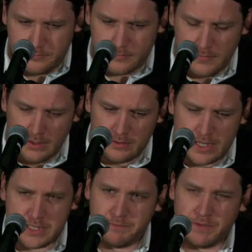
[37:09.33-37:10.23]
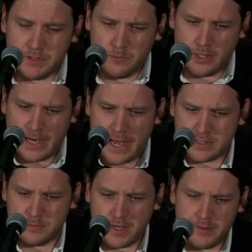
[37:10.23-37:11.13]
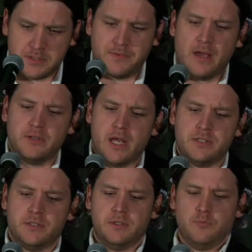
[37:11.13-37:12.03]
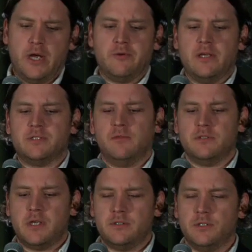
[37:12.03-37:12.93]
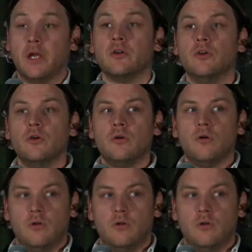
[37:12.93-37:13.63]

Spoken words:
1951, Asimov's Foundation, Breakaway Civilization, and Google.